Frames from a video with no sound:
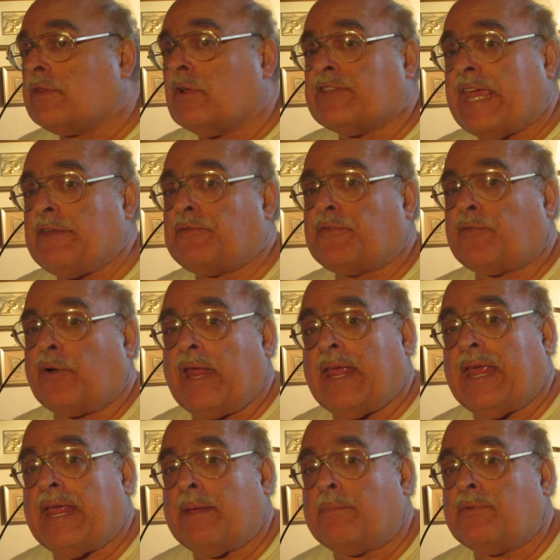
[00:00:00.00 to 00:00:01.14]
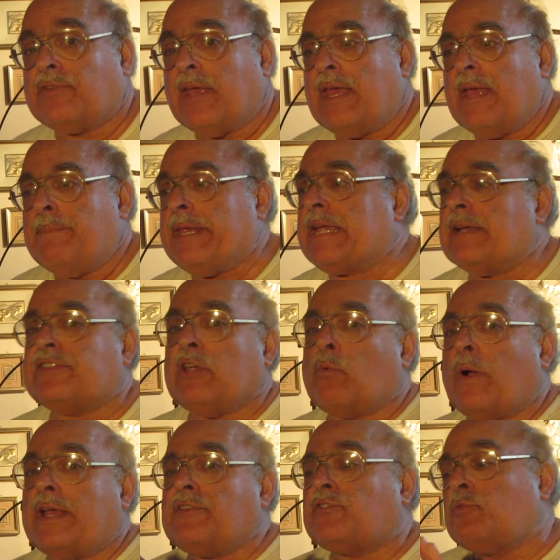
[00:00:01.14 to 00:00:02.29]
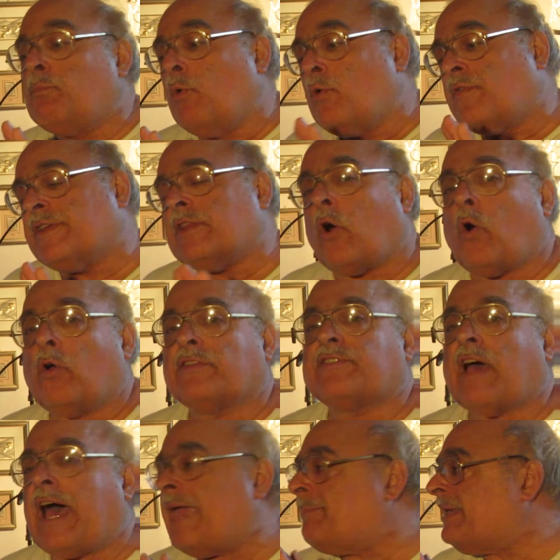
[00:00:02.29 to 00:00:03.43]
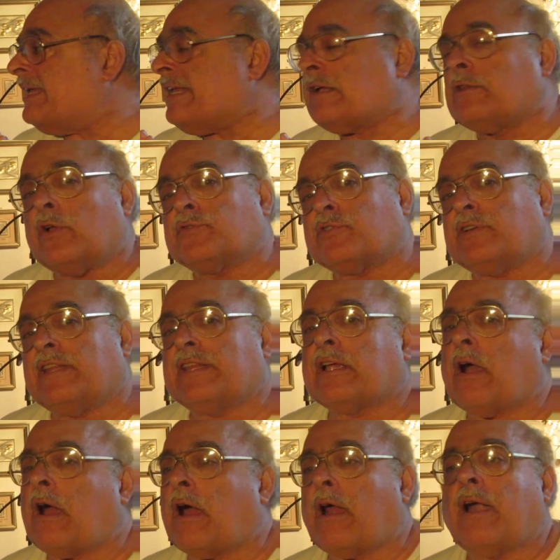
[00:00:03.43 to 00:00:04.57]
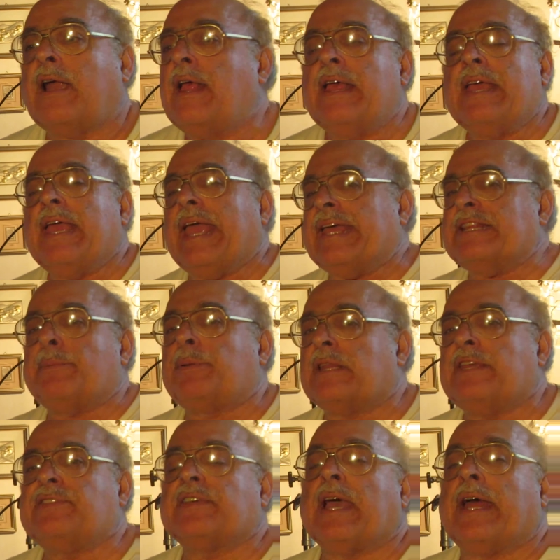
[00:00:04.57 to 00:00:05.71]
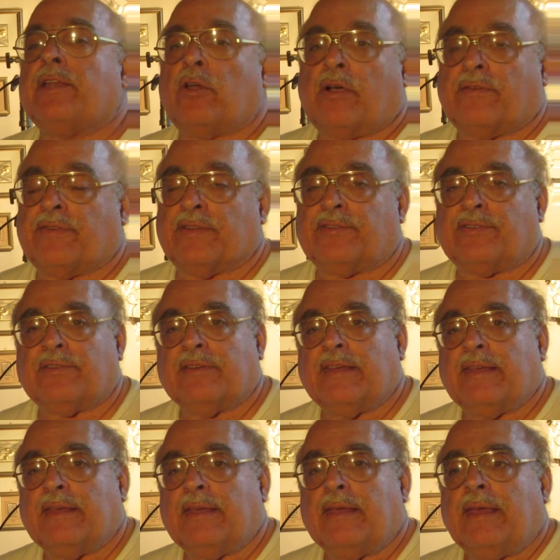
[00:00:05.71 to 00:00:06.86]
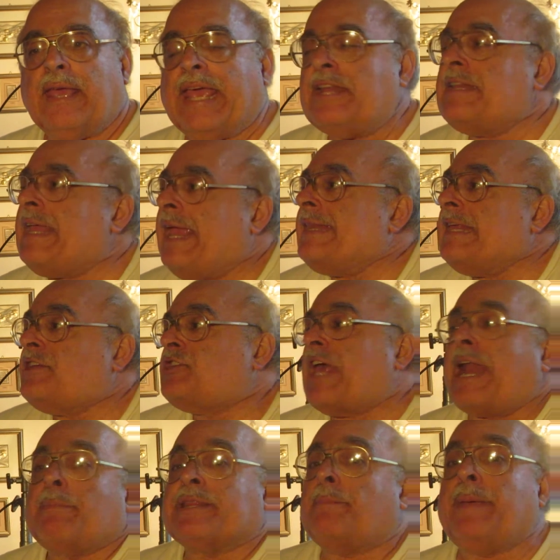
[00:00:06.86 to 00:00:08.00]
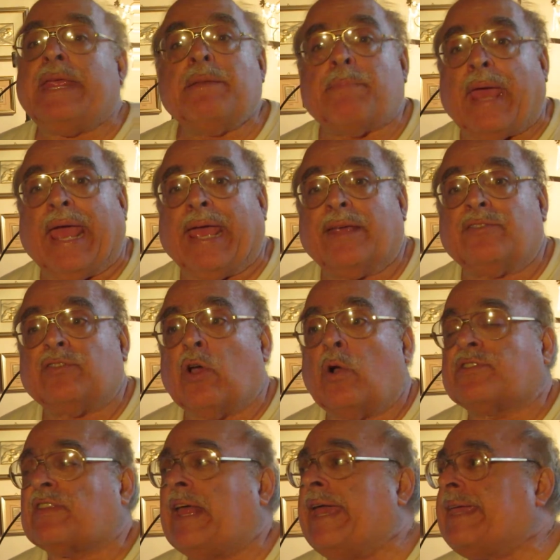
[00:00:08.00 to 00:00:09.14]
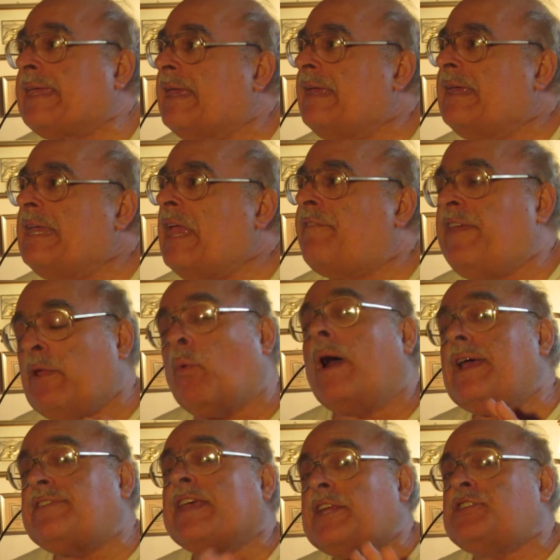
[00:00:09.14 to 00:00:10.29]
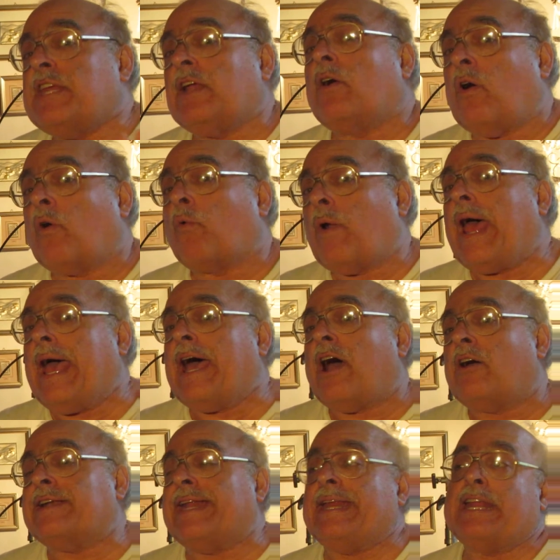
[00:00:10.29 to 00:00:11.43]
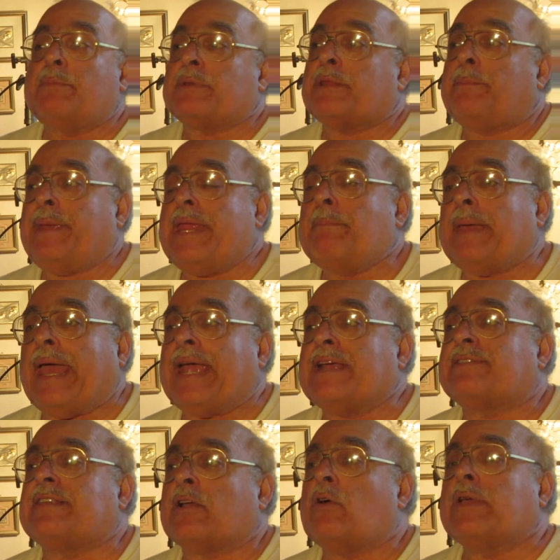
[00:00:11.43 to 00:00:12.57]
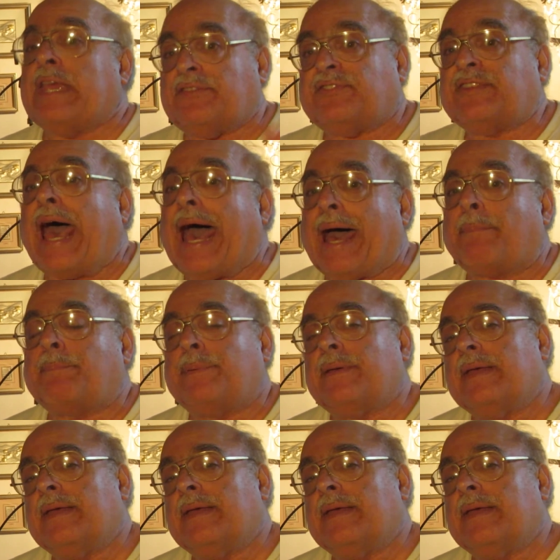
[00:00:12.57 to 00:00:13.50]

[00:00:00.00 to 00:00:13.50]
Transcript: those 8 frames because he was moving the whole time, getting closer to the car, and the police got nervous? And they shot him with a beanbag. So it's like, if he was edging around and hit him with a beanbag, it's like, okay, stop.